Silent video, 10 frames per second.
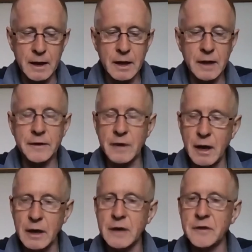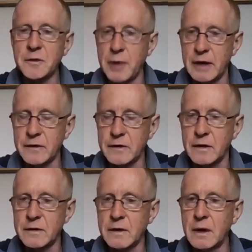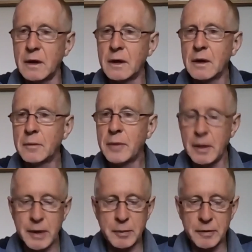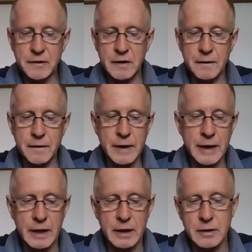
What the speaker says: in the darkest places by people suffering in